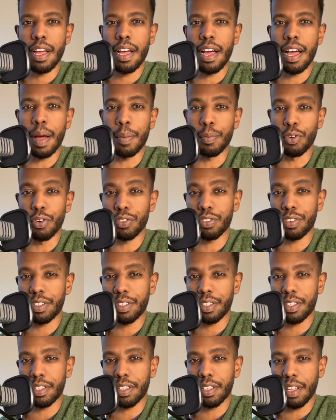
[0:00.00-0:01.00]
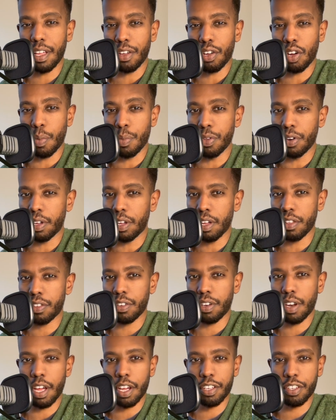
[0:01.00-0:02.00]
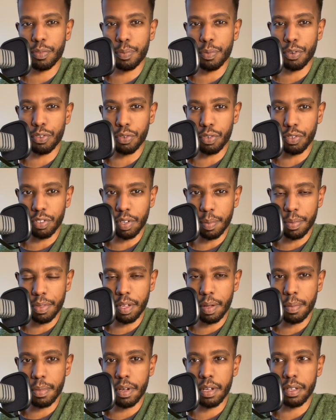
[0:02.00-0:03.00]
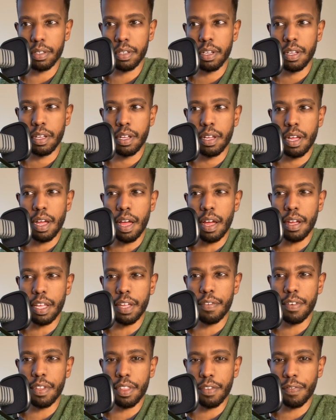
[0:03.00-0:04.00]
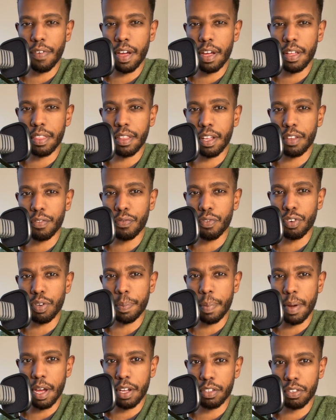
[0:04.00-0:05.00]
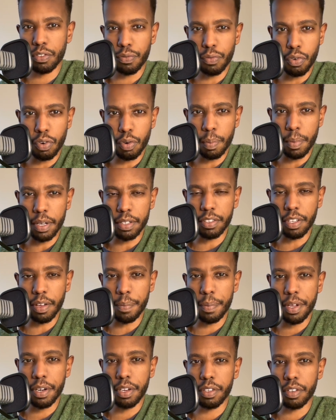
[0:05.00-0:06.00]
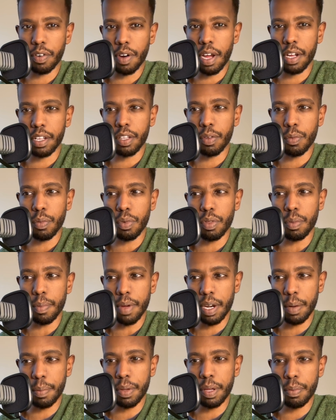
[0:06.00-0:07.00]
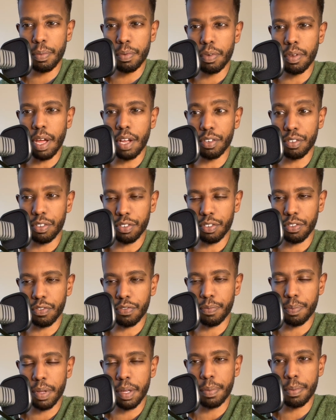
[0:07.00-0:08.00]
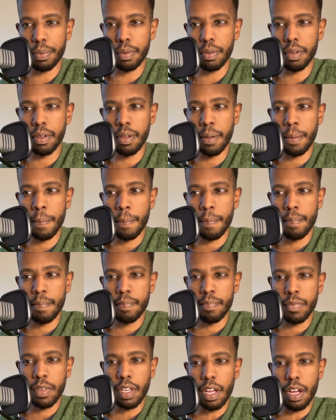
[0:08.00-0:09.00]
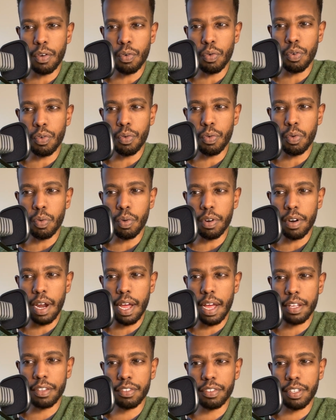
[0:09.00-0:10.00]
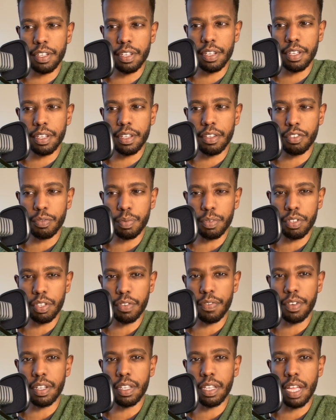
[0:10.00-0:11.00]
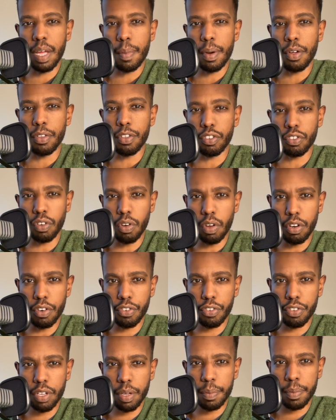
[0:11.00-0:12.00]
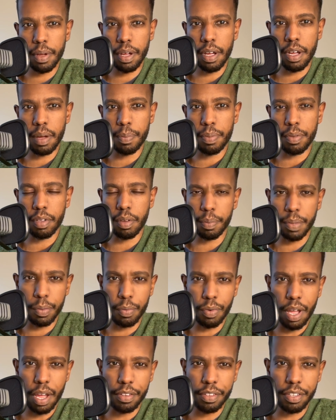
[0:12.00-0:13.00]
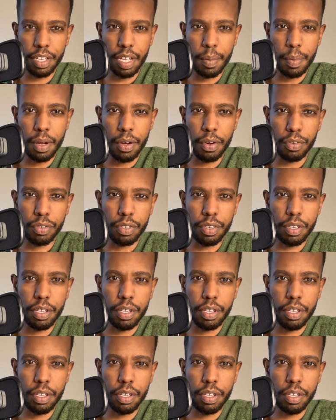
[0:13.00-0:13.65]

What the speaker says: I'm not a communication expert or something, but given the fact that for the past 4 months I've been interacting with many people, hundreds of people, who are asking specifically about the scholarship, some people asking about